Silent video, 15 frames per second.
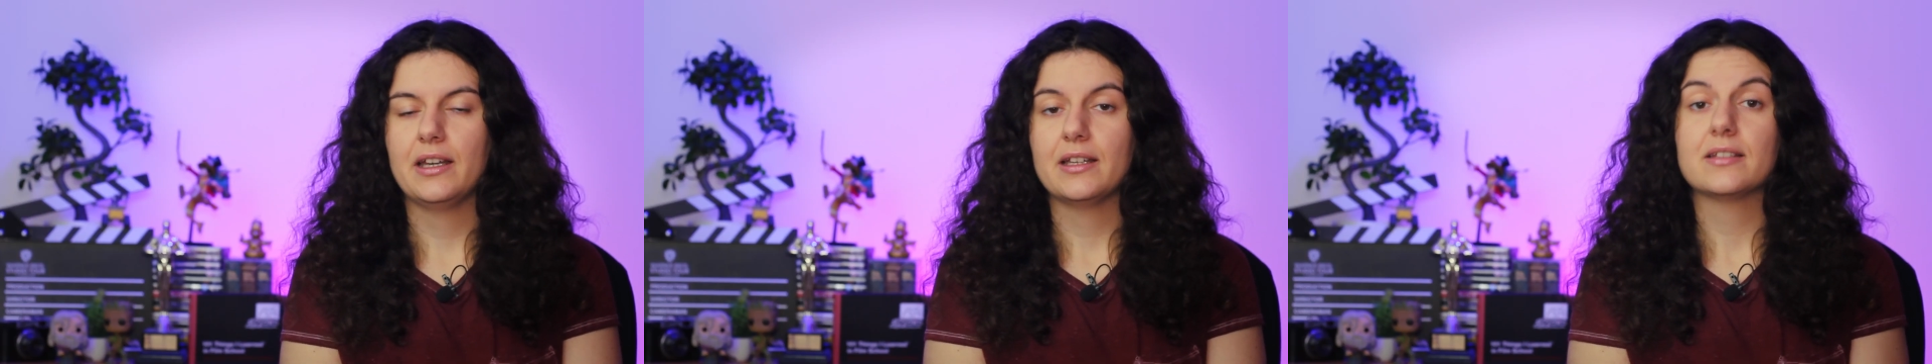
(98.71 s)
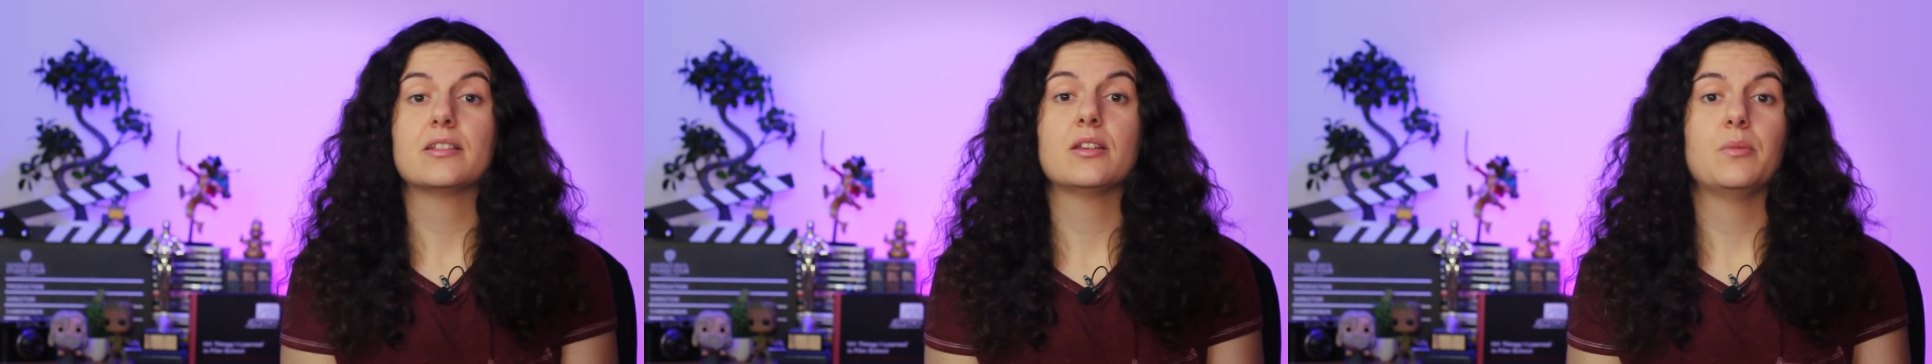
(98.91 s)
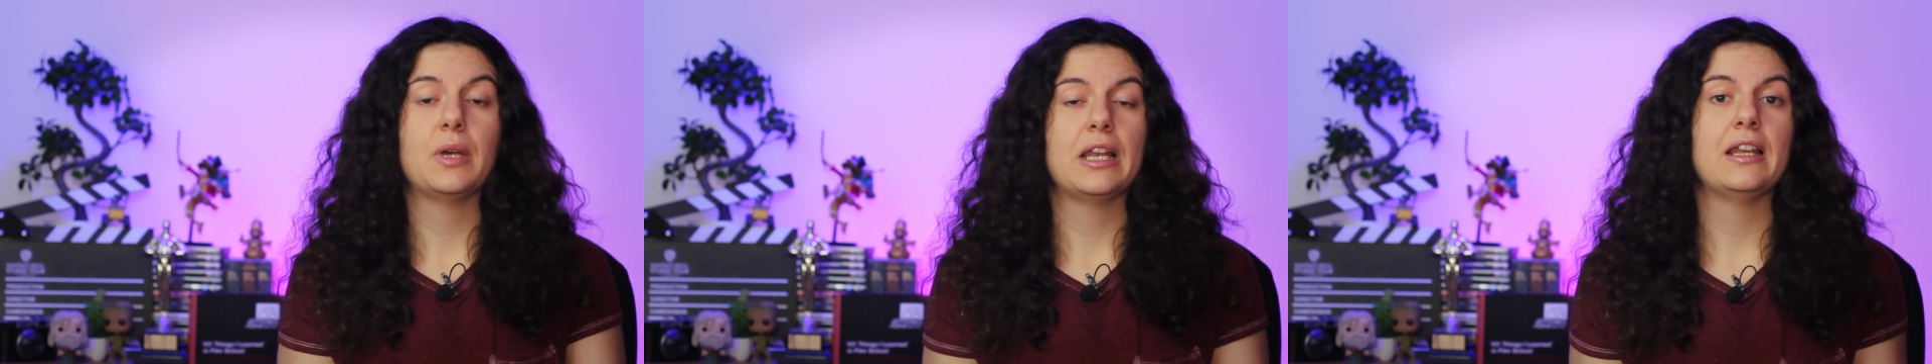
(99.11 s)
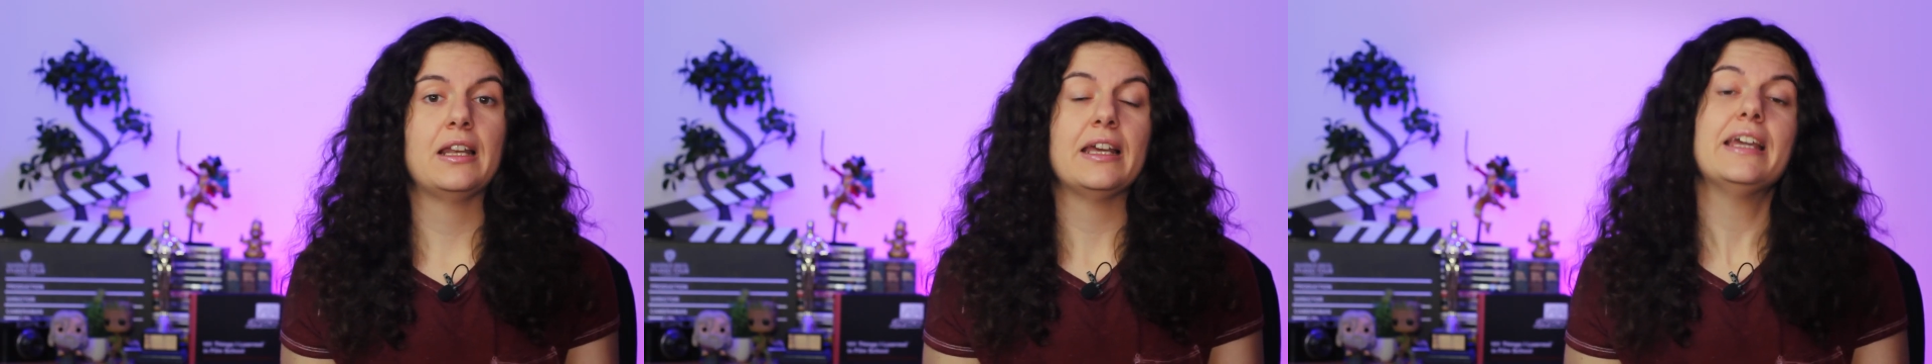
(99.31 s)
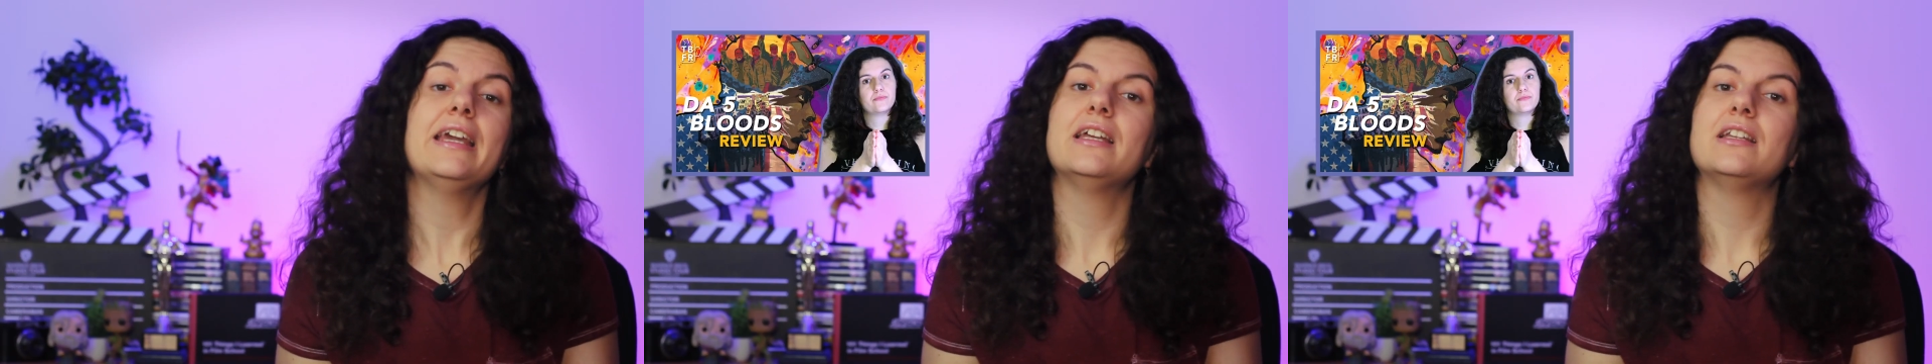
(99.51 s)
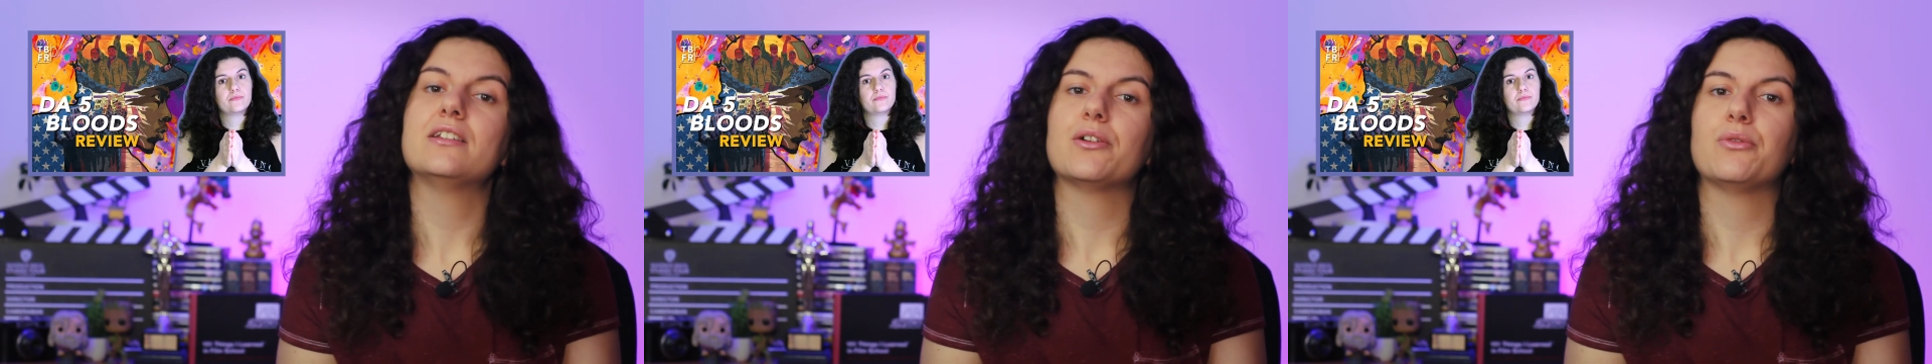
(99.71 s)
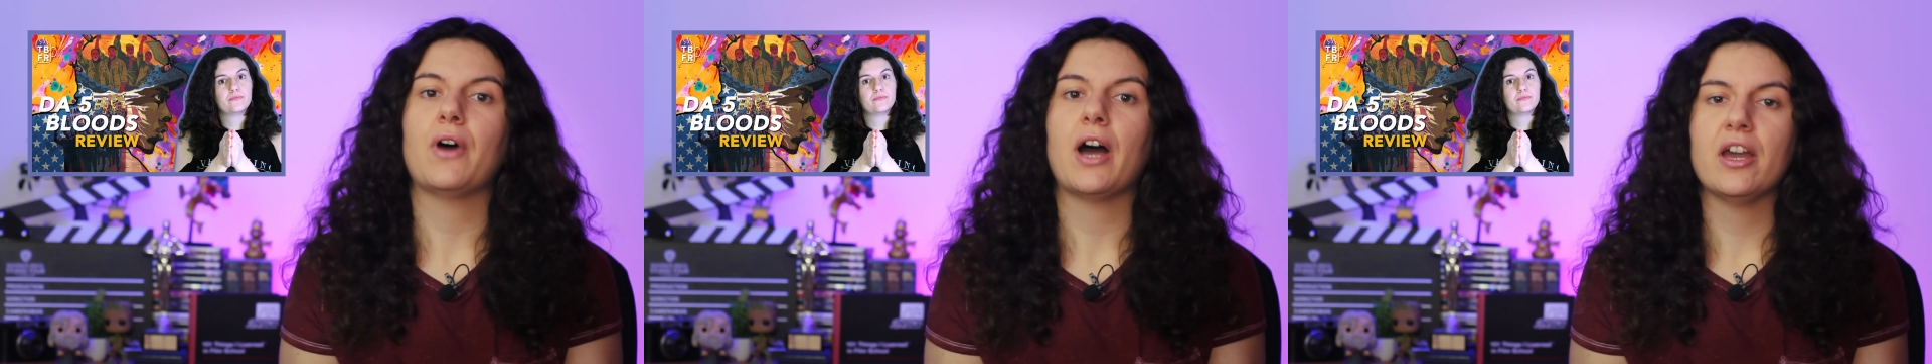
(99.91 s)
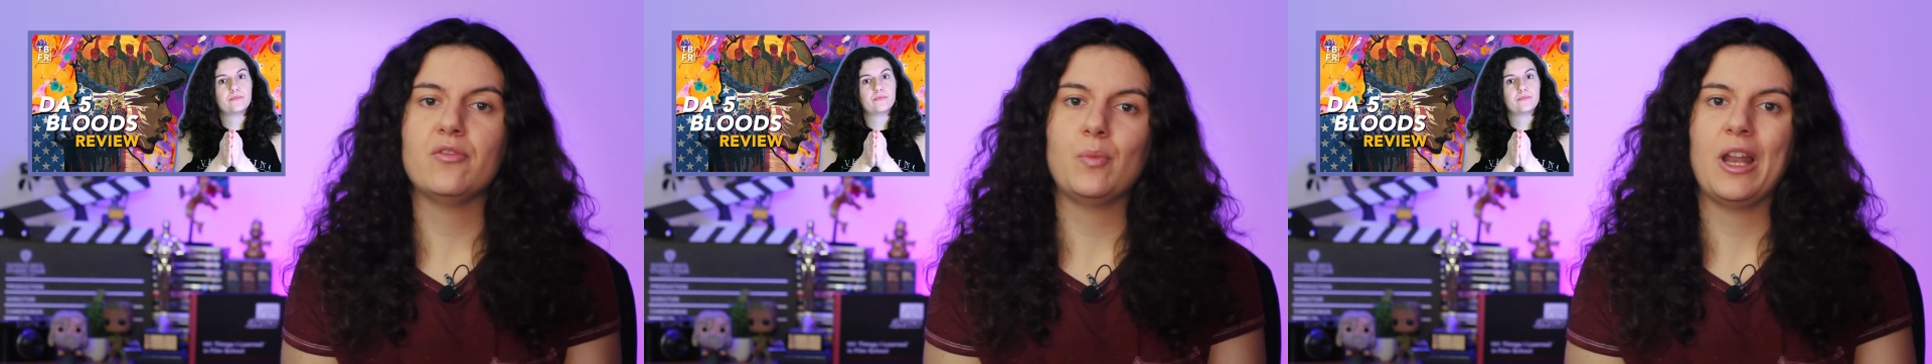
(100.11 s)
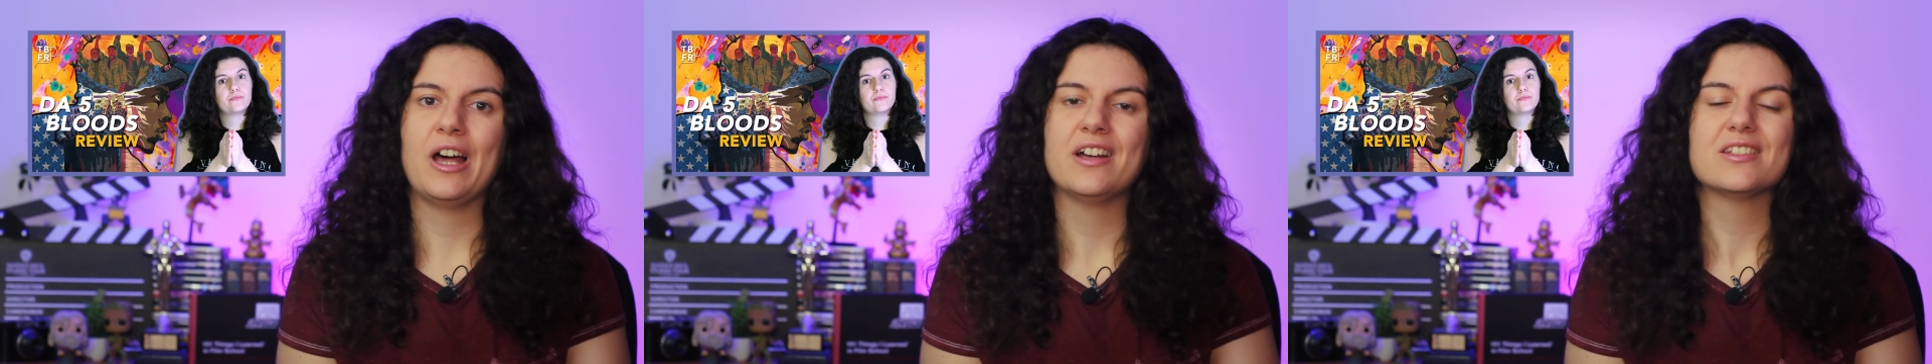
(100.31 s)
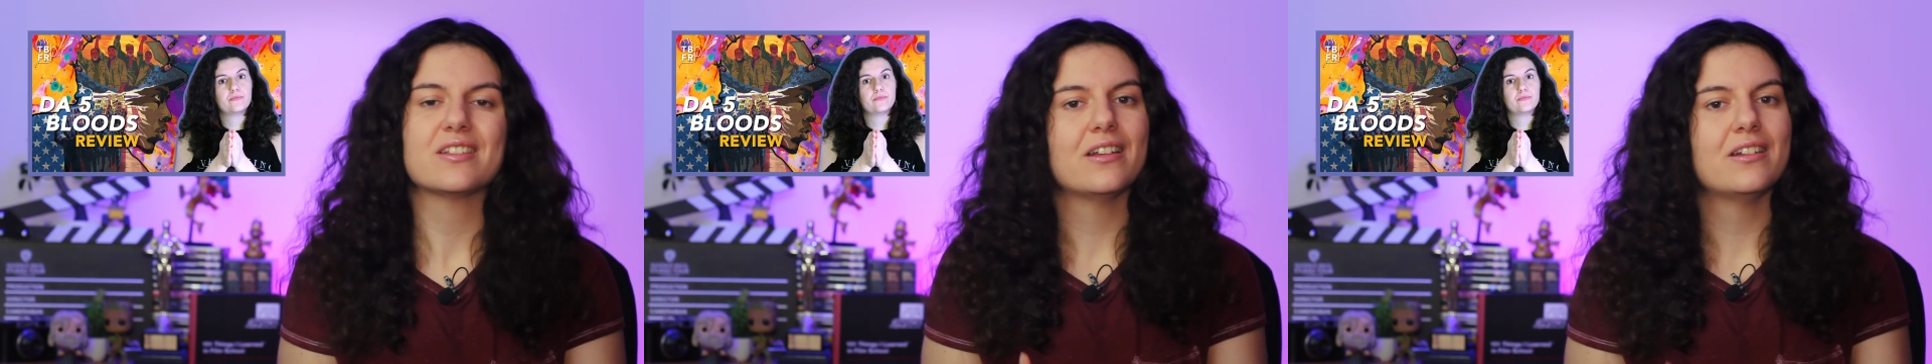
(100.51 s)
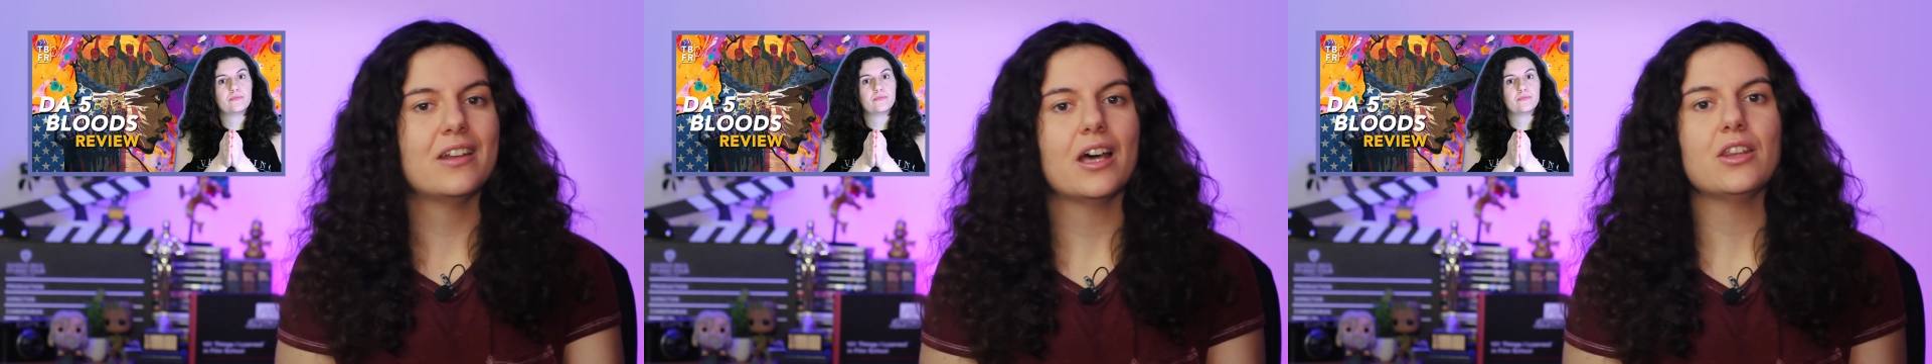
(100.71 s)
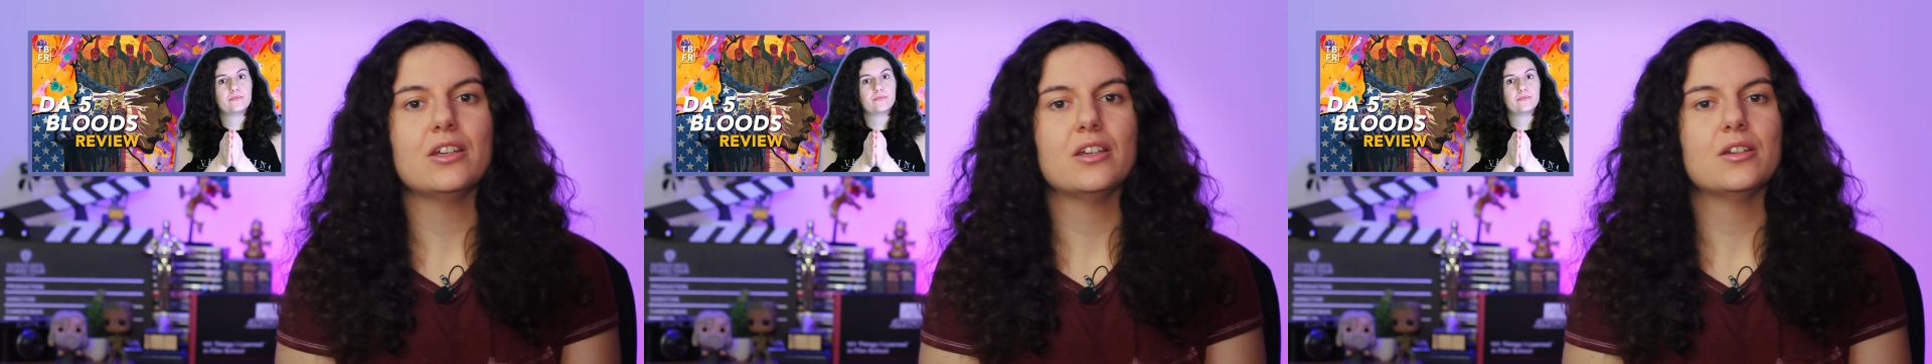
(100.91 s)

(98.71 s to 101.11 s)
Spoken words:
Similarly, in Da 5 Bloods, another